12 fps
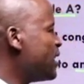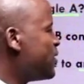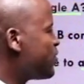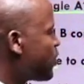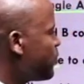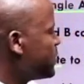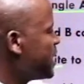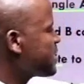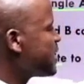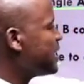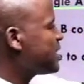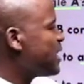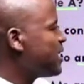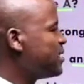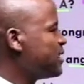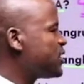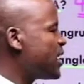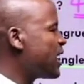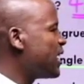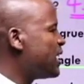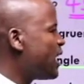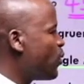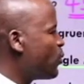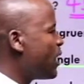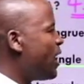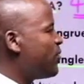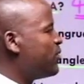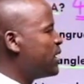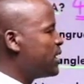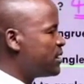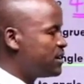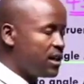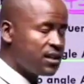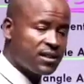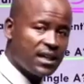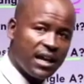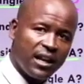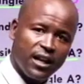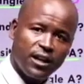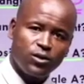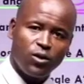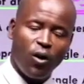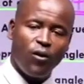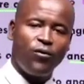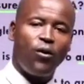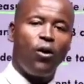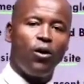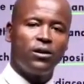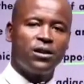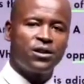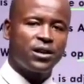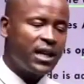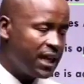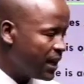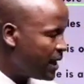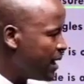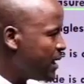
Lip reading: From this right angled triangle, now we have the side lengths of all the three